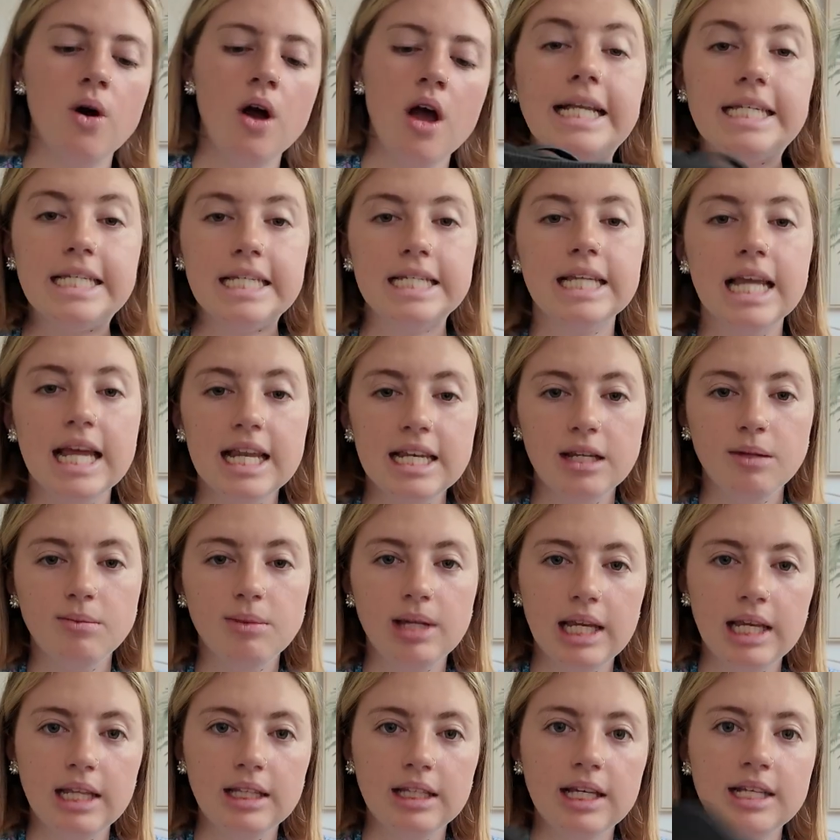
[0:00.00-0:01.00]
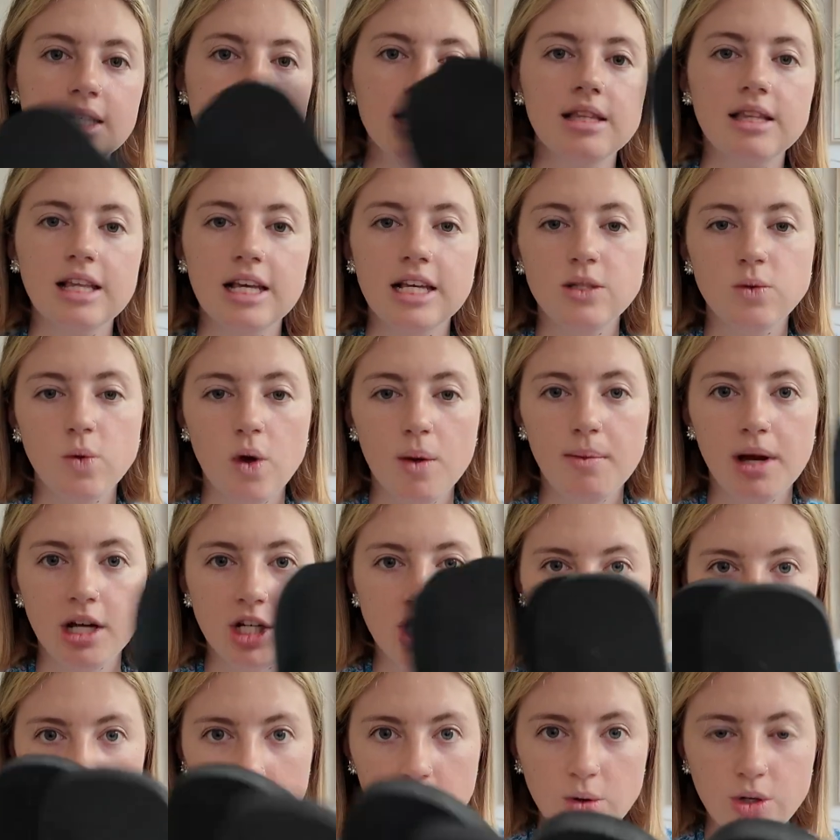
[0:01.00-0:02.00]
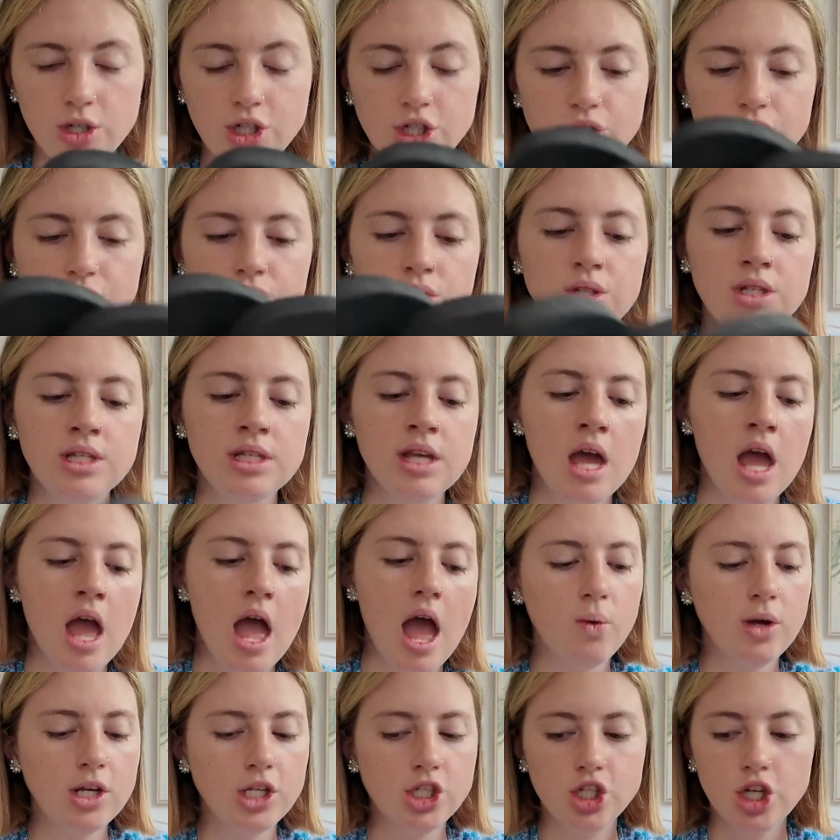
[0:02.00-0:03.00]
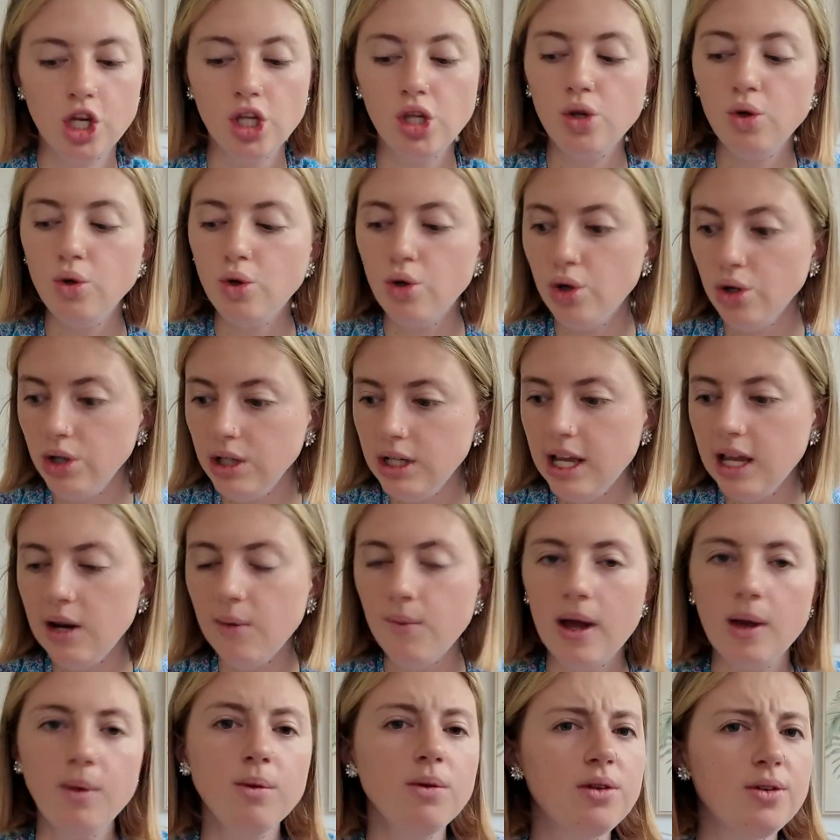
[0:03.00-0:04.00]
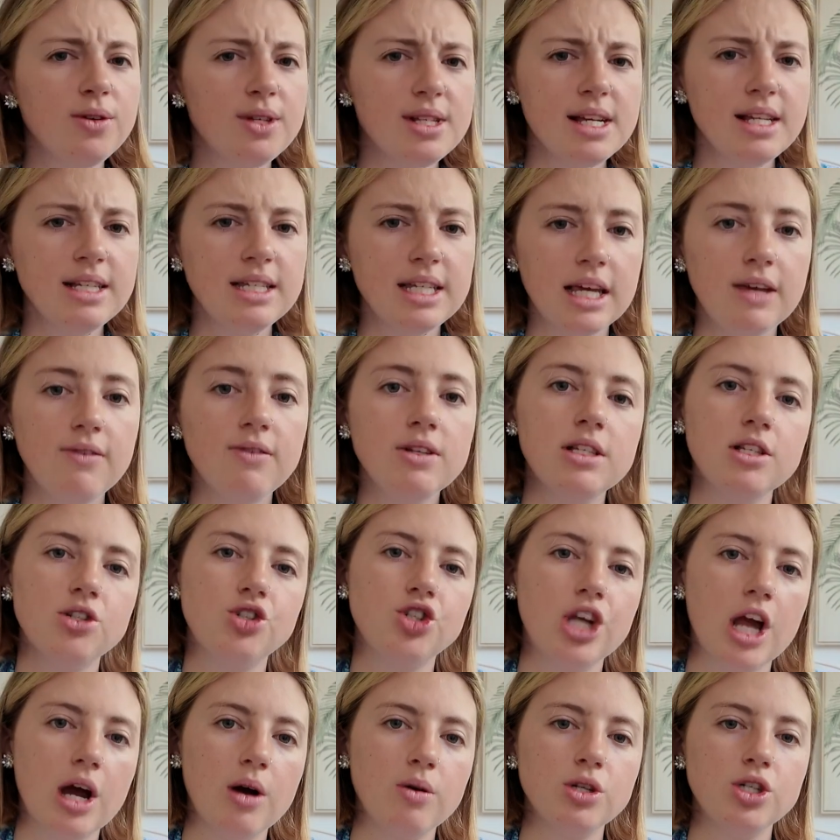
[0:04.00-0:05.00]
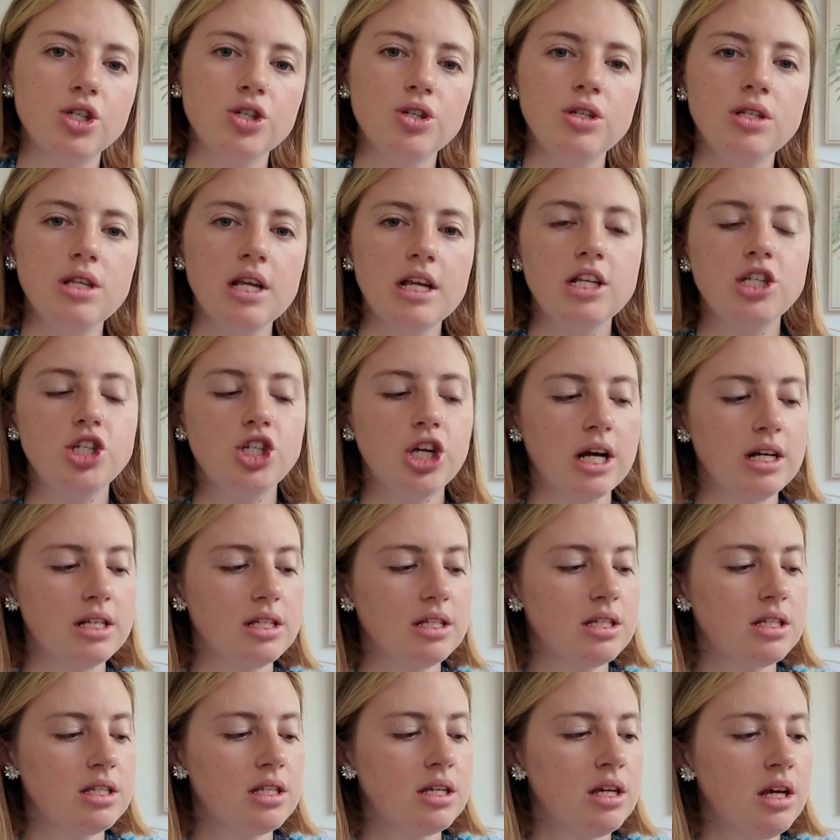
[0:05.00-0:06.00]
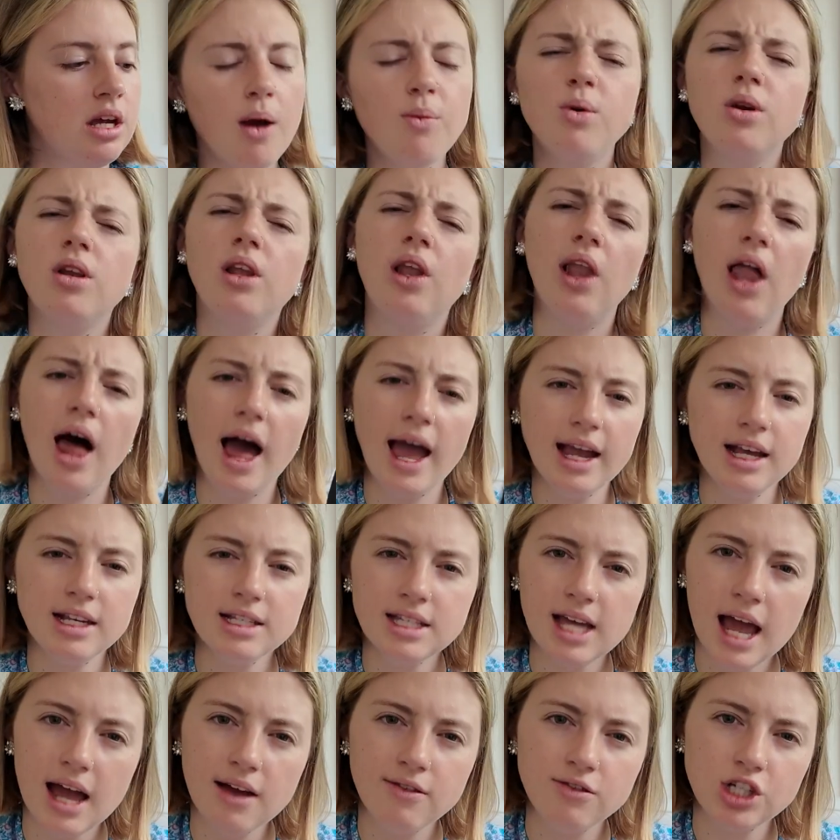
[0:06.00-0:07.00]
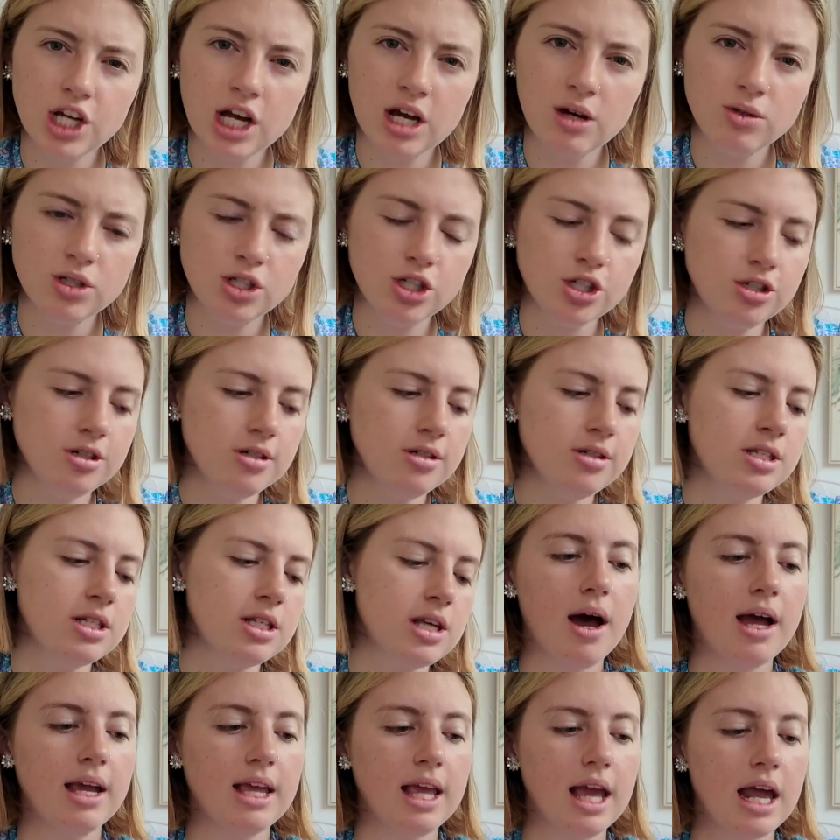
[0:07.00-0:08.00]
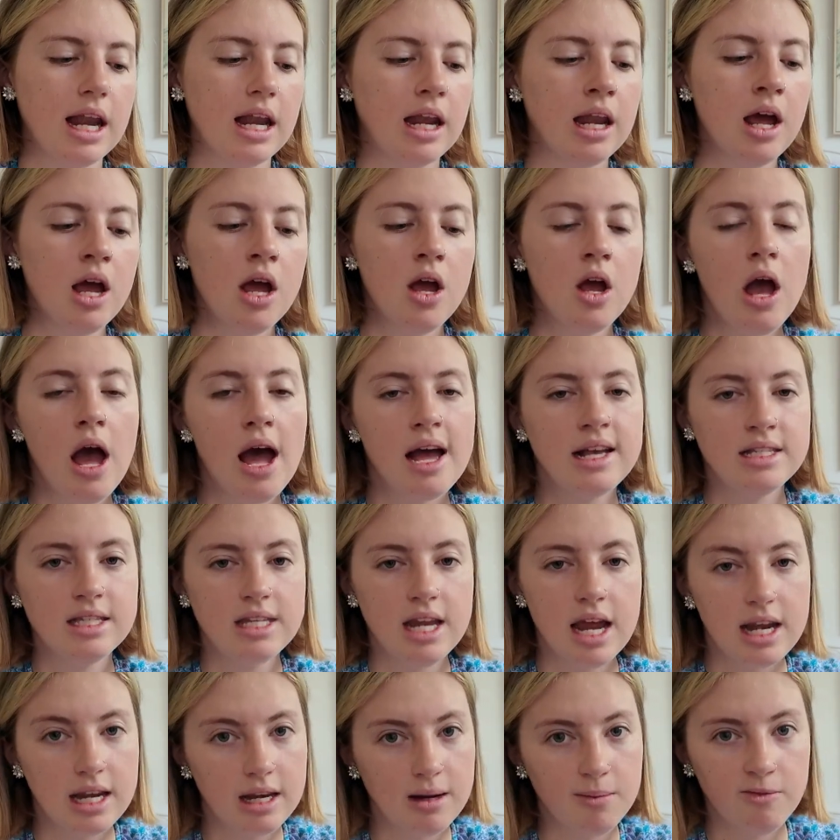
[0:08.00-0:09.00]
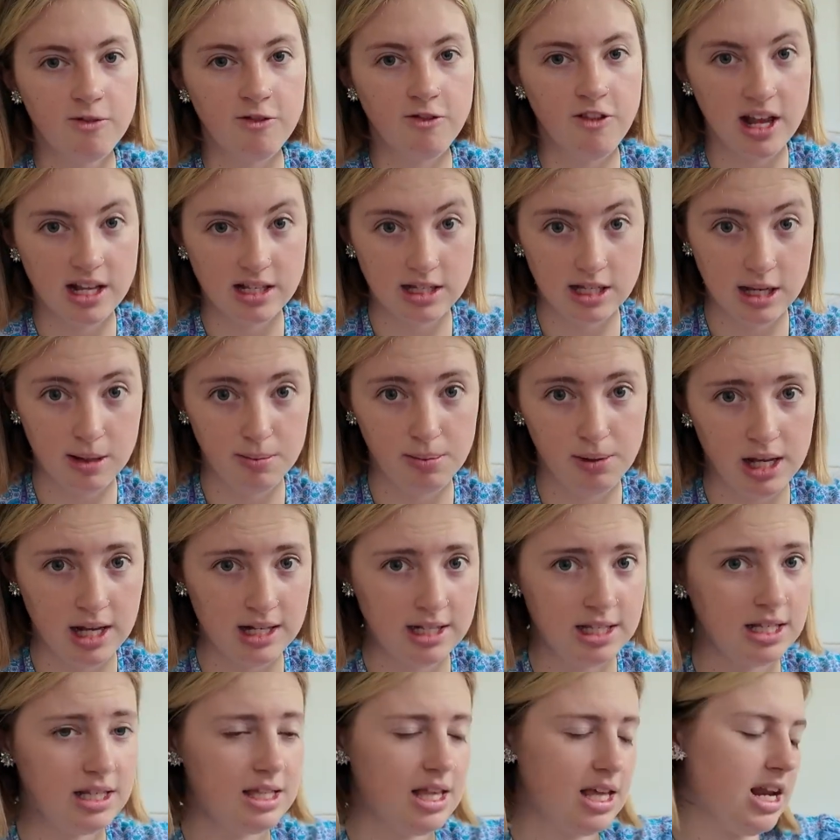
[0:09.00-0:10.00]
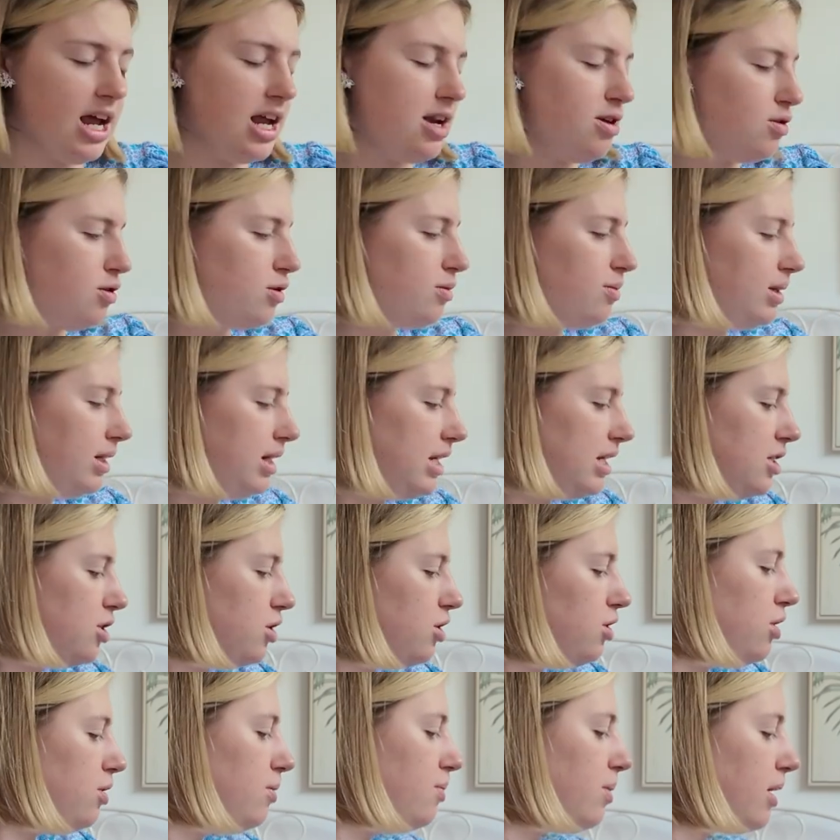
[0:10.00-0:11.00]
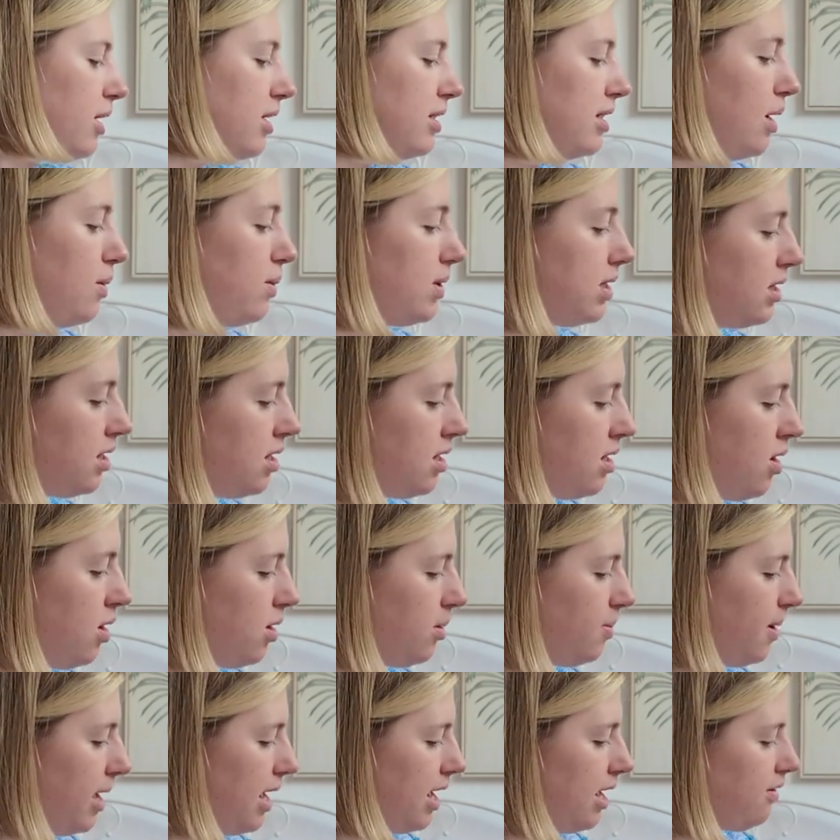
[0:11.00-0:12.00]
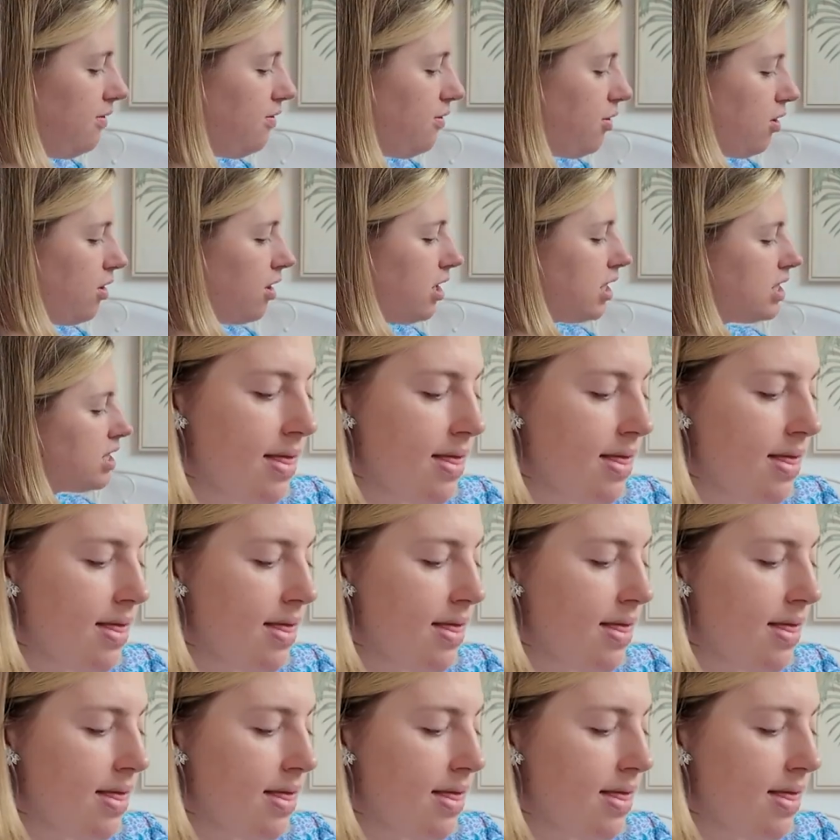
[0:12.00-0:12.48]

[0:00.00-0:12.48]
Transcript: I didn't end up needing these. These were my shower shoes, which you could get away with using Tevas as shower shoes. I would like to have shower shoes, but again, I stayed in fancier places than I normally do because I was not paying for it.